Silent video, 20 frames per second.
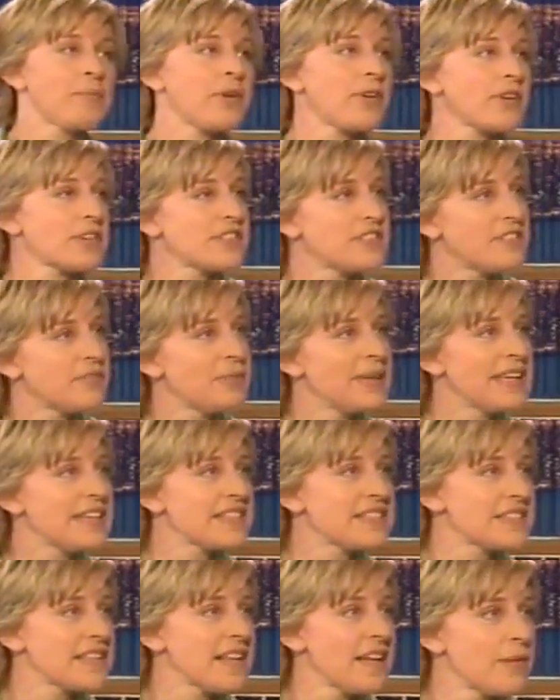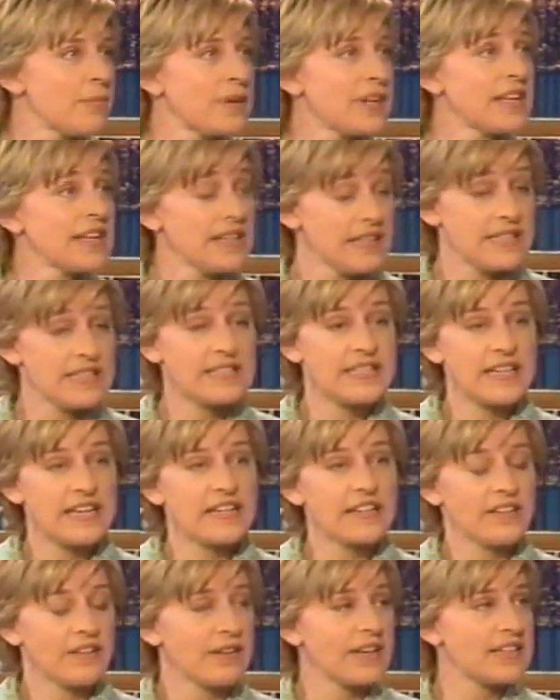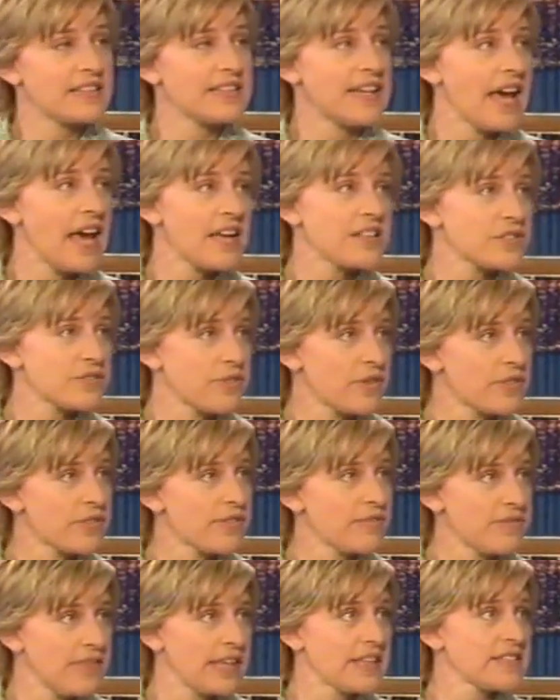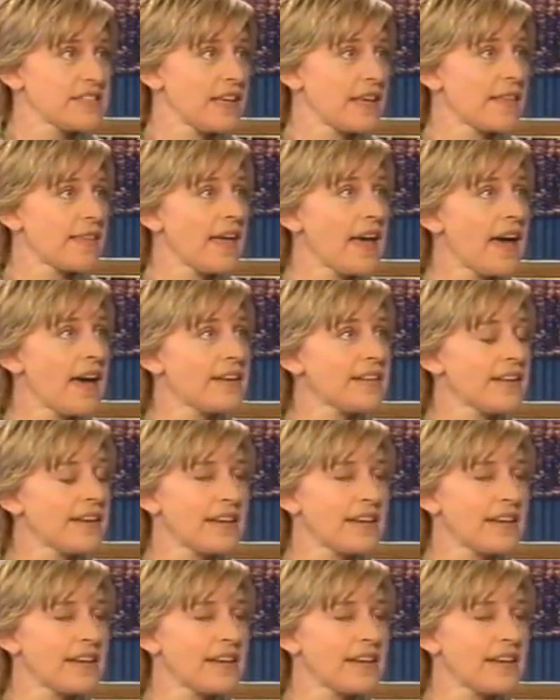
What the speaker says: perks of being a celebrity is that you get to ask for things like that.